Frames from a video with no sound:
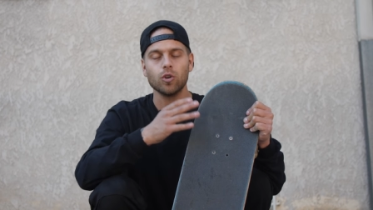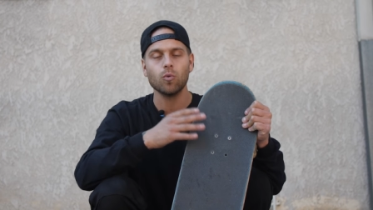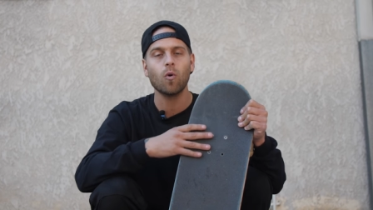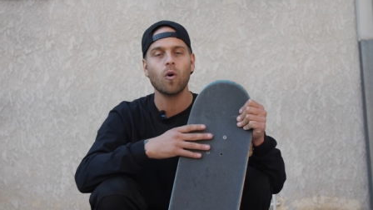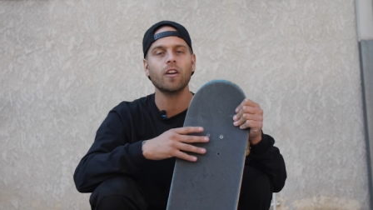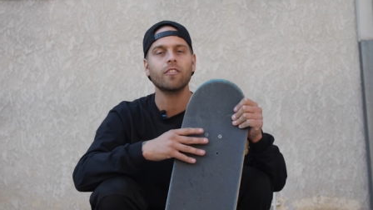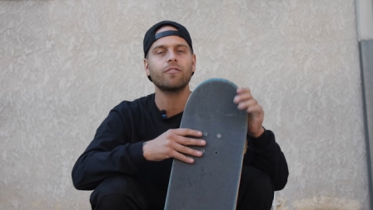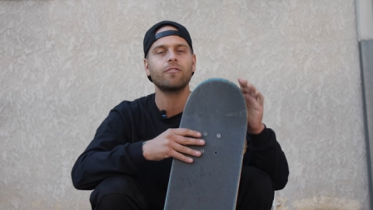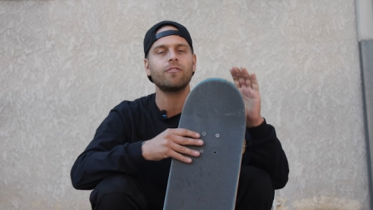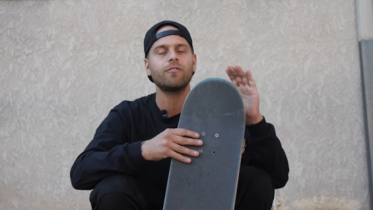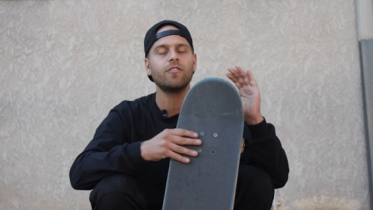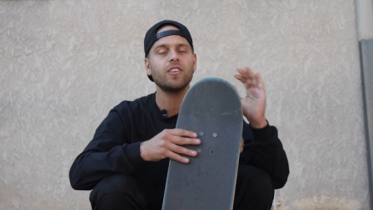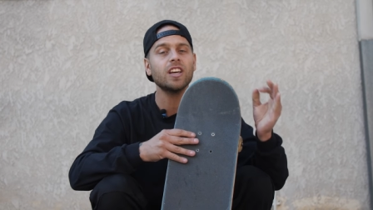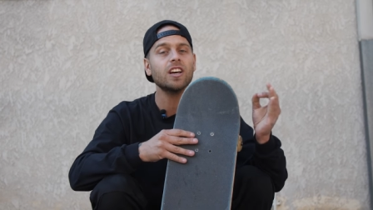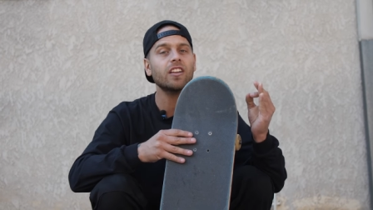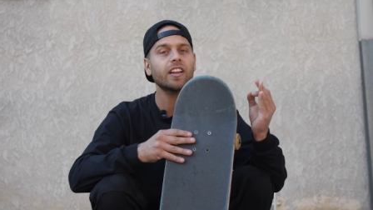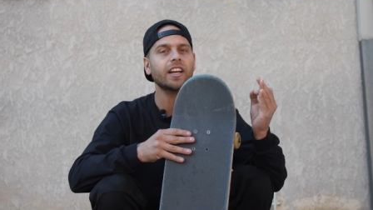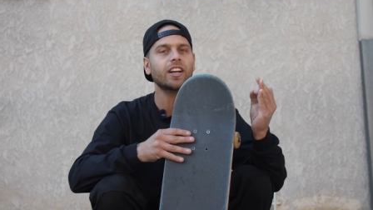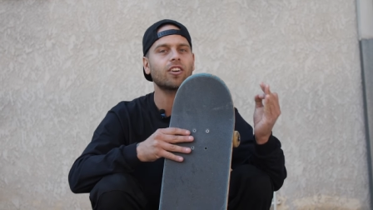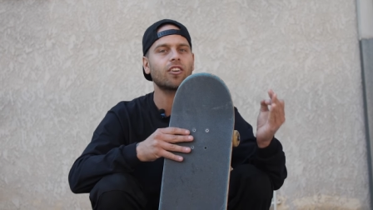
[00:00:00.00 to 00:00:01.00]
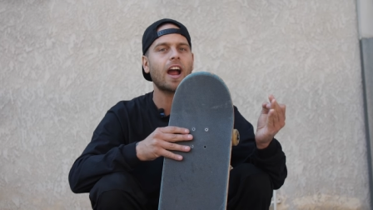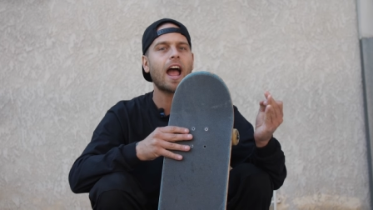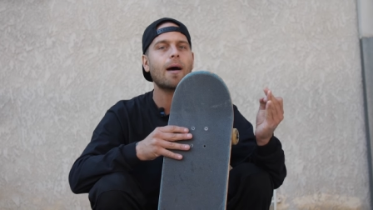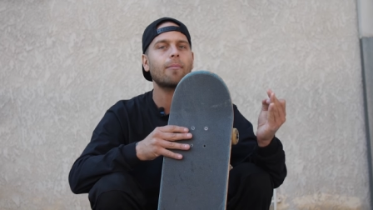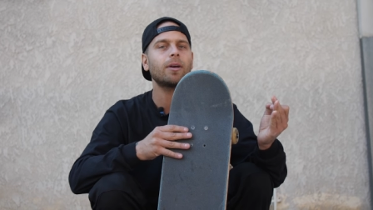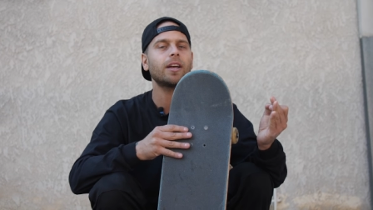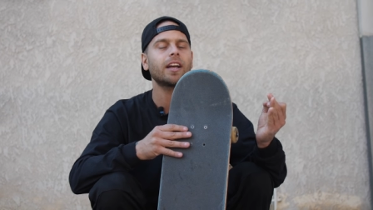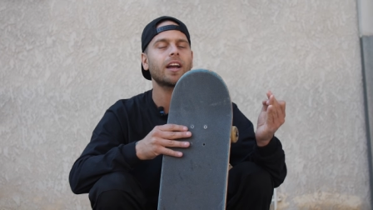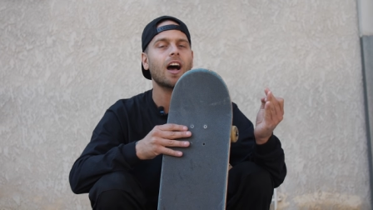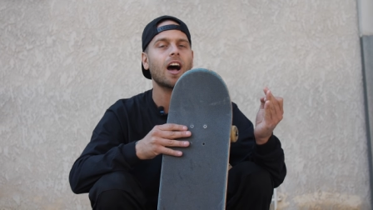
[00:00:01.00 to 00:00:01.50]
You wanna feel it
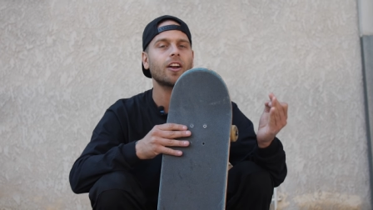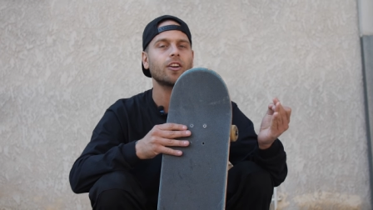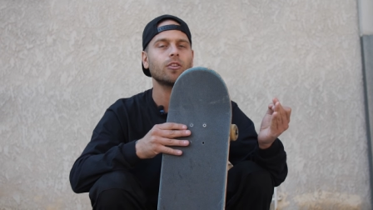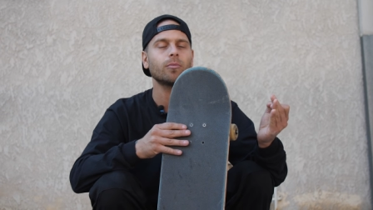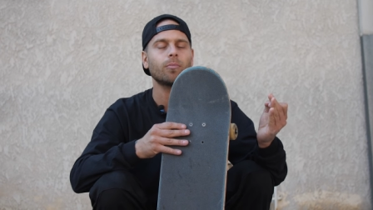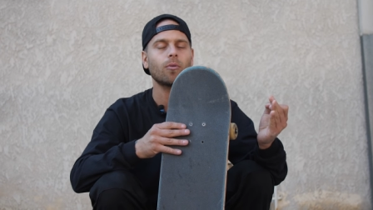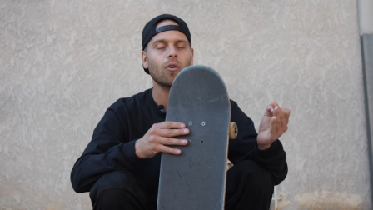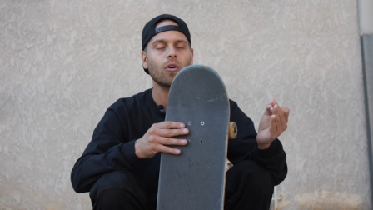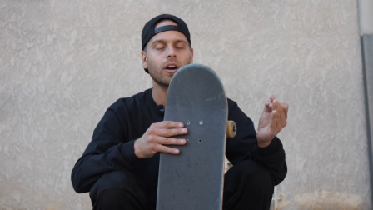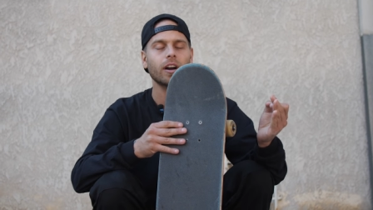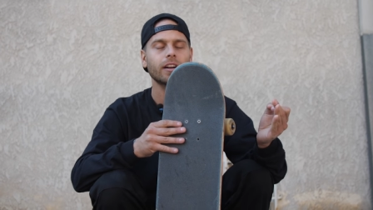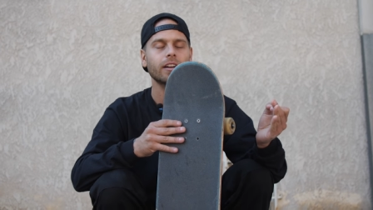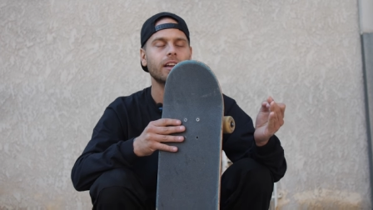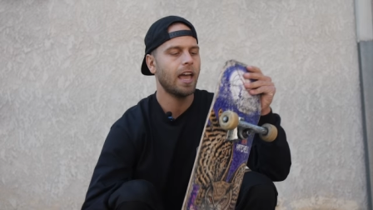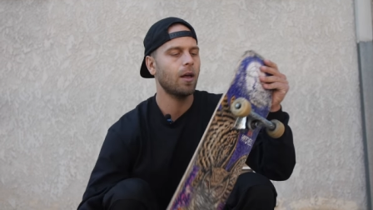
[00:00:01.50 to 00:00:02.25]
grabbing on your board.